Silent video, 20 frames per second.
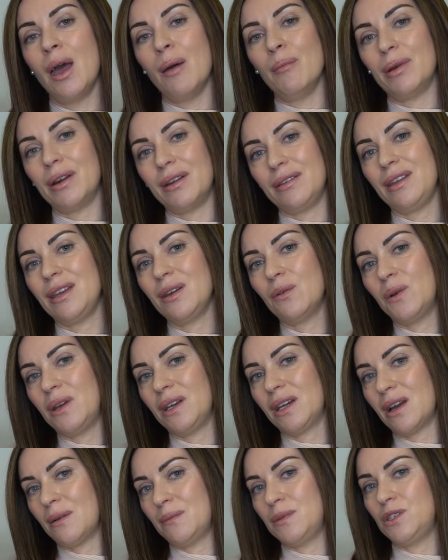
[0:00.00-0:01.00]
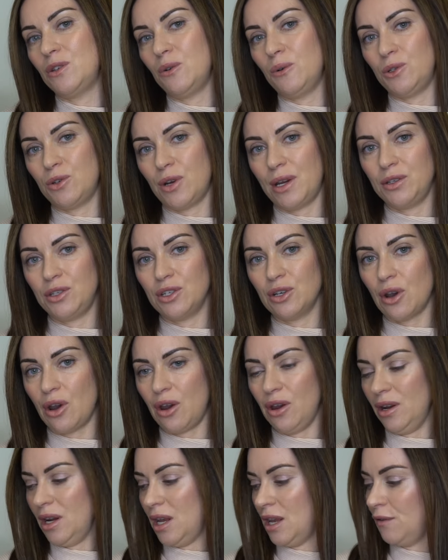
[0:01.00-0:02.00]
But I think when it comes to a trench
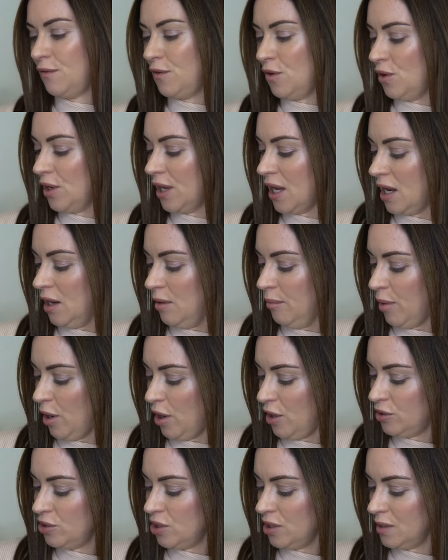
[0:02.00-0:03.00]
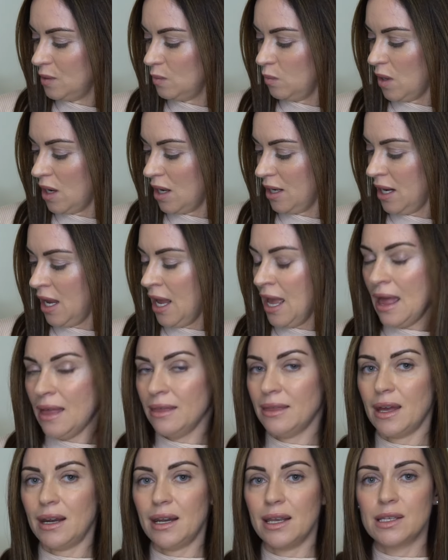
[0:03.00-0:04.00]
coat, if you can purchase one
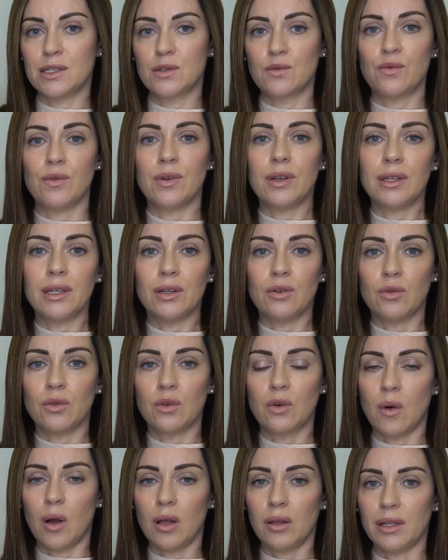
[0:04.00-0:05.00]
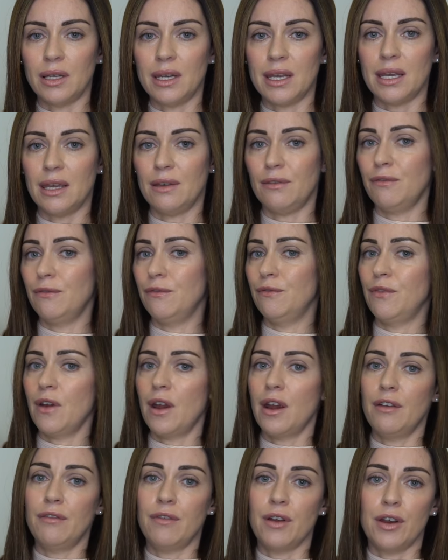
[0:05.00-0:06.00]
that is really good quality,
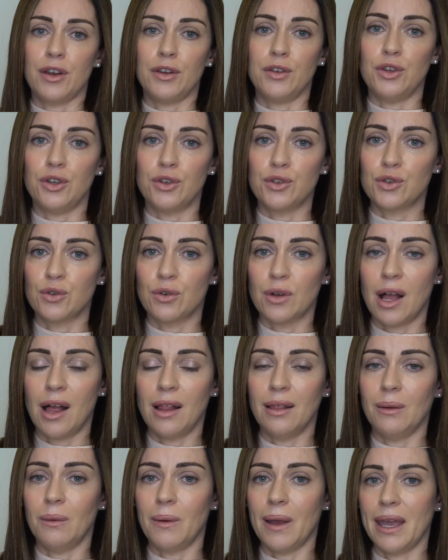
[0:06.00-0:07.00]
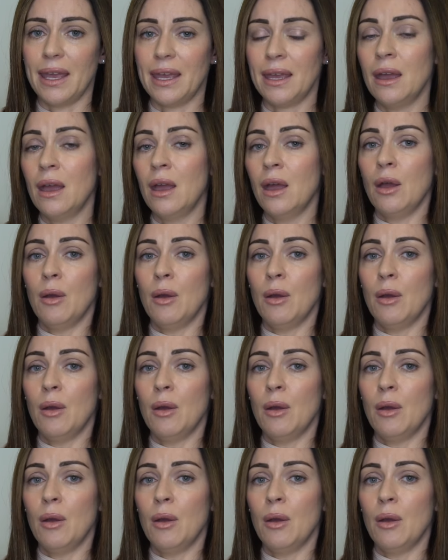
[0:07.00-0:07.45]
very, very neutral colorway,